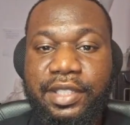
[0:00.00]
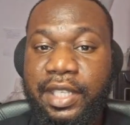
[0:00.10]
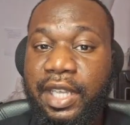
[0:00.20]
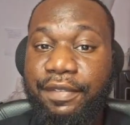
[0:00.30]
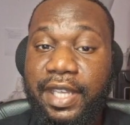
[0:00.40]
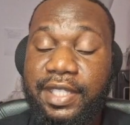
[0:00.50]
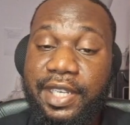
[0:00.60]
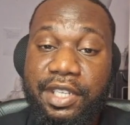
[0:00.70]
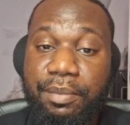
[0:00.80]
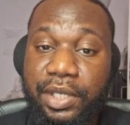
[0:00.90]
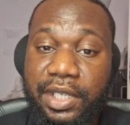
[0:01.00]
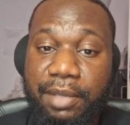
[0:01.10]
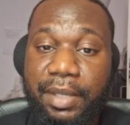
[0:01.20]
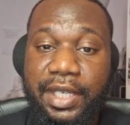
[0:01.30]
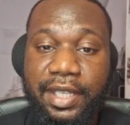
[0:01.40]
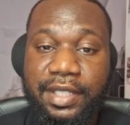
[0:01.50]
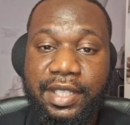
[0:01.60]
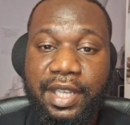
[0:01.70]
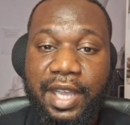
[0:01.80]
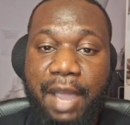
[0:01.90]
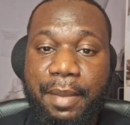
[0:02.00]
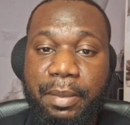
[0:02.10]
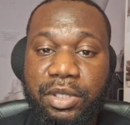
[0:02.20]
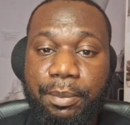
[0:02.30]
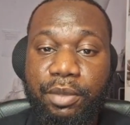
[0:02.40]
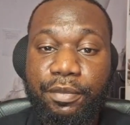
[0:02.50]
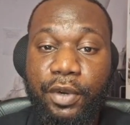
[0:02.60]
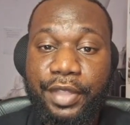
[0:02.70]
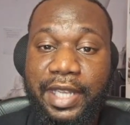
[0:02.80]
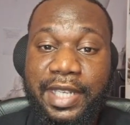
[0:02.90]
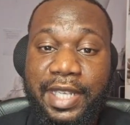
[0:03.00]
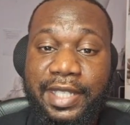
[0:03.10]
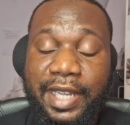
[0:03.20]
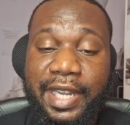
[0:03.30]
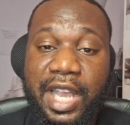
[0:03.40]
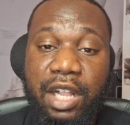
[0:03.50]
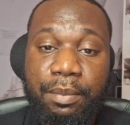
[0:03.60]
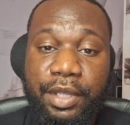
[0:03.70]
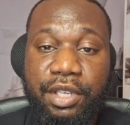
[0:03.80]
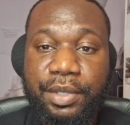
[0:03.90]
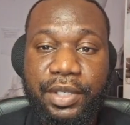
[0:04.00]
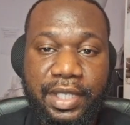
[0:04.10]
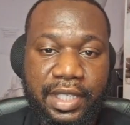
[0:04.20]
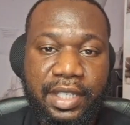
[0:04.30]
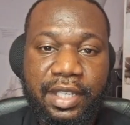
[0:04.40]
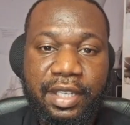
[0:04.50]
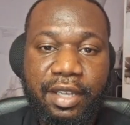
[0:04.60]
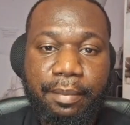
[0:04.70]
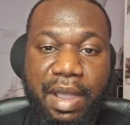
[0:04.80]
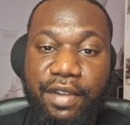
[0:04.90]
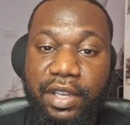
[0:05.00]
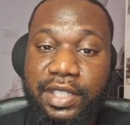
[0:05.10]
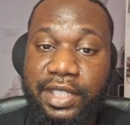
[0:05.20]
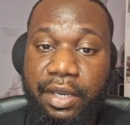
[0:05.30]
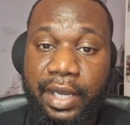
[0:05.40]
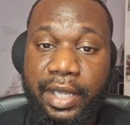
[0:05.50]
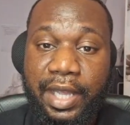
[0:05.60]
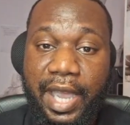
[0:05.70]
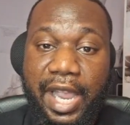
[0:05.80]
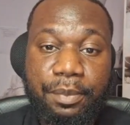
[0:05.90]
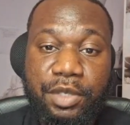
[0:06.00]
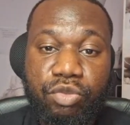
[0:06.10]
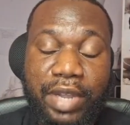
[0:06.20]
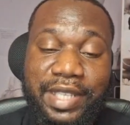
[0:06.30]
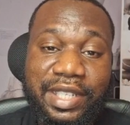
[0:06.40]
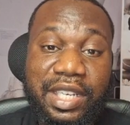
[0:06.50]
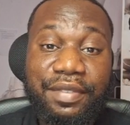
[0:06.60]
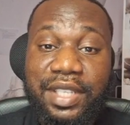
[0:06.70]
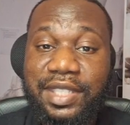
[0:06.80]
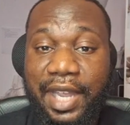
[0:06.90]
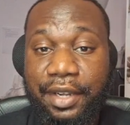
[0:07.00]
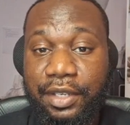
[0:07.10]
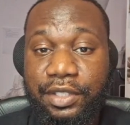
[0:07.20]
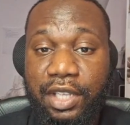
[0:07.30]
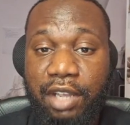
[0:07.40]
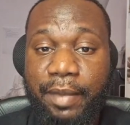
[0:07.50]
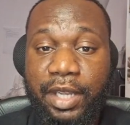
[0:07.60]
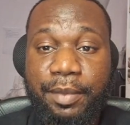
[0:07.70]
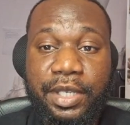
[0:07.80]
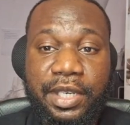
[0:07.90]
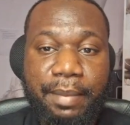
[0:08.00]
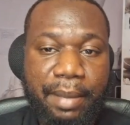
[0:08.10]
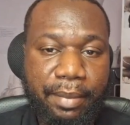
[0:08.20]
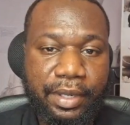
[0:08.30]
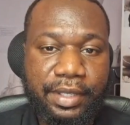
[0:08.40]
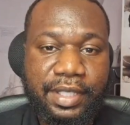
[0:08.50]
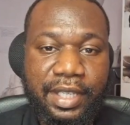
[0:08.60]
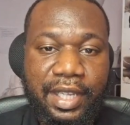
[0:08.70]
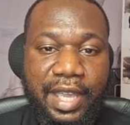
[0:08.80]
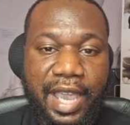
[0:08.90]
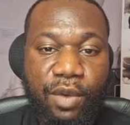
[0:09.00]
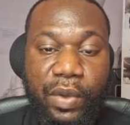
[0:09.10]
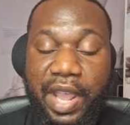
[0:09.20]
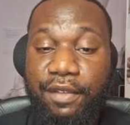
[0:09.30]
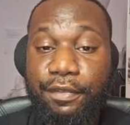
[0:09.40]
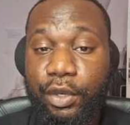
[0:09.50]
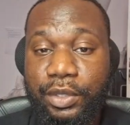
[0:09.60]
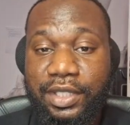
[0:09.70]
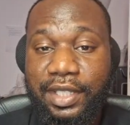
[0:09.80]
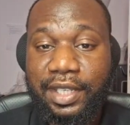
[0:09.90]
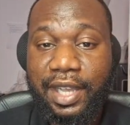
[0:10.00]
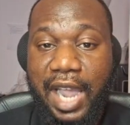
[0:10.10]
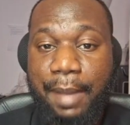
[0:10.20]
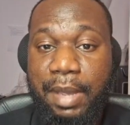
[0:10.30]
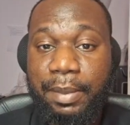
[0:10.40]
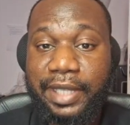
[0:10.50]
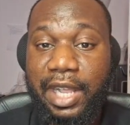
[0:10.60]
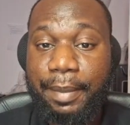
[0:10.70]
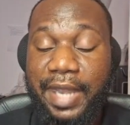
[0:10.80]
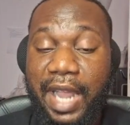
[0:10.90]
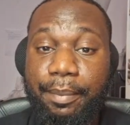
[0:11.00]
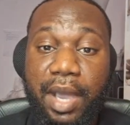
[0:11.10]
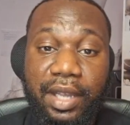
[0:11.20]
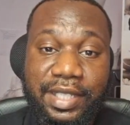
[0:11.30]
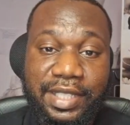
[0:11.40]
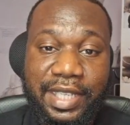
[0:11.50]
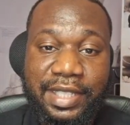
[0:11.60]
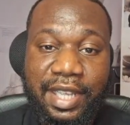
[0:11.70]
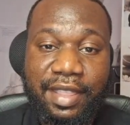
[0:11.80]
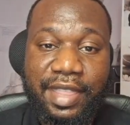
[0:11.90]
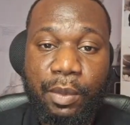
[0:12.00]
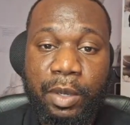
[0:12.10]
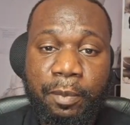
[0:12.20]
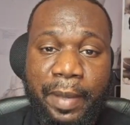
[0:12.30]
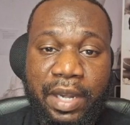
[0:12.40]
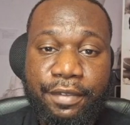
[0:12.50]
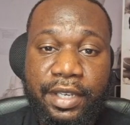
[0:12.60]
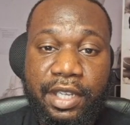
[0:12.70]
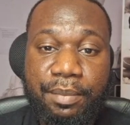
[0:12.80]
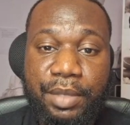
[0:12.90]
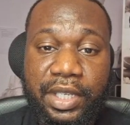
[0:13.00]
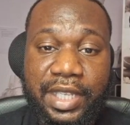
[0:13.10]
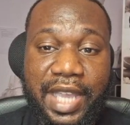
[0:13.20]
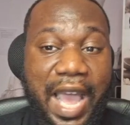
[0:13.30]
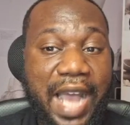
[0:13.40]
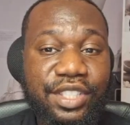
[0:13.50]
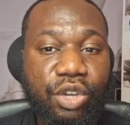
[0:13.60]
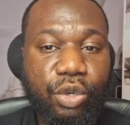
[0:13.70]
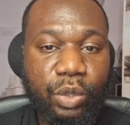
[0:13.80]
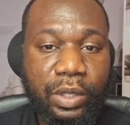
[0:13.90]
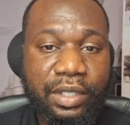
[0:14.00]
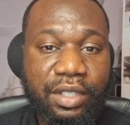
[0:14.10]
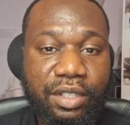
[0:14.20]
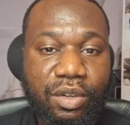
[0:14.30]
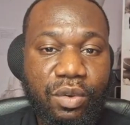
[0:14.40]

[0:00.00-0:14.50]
You see, if I attend community meetings, I'm able to put forth ideas that can help the community. By volunteering, I help to raise the living standards of my community members. And when I vote, I'm able to help enact policies that will benefit the community as a whole.